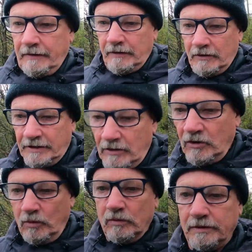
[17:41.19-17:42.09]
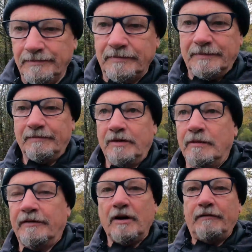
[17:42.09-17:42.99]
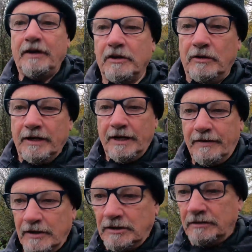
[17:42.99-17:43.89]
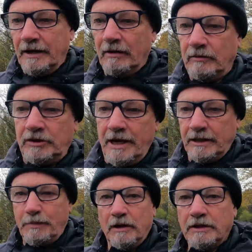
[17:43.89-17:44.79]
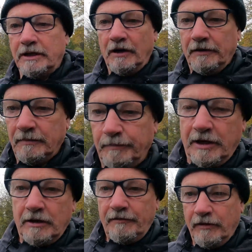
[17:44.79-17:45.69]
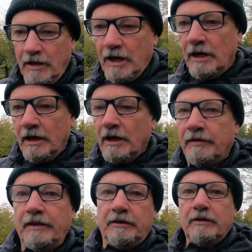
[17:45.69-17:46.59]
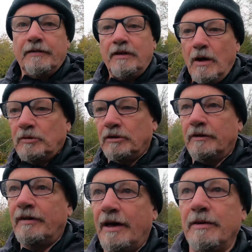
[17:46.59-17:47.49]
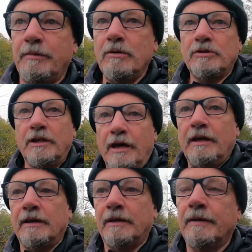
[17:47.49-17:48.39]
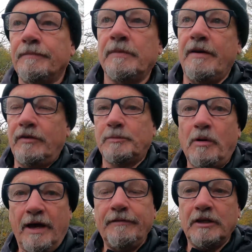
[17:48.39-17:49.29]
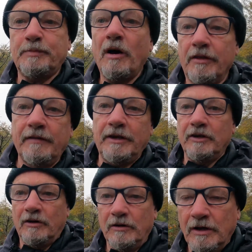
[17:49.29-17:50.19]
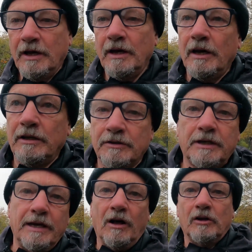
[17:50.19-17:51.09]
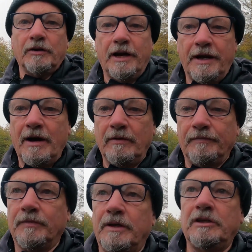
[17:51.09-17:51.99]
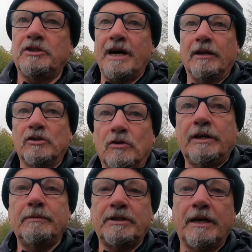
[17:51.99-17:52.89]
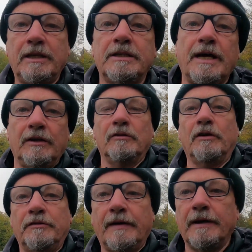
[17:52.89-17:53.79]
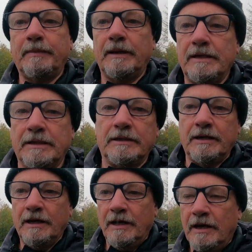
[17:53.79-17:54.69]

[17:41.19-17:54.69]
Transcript: They don't say, oh, we've got a video here that's now changed policy on. Be careful. They do give you the option of either muting it. If you spot the video, you'll see it all greyed out in your channel. So keep checking your channel on a regular basis.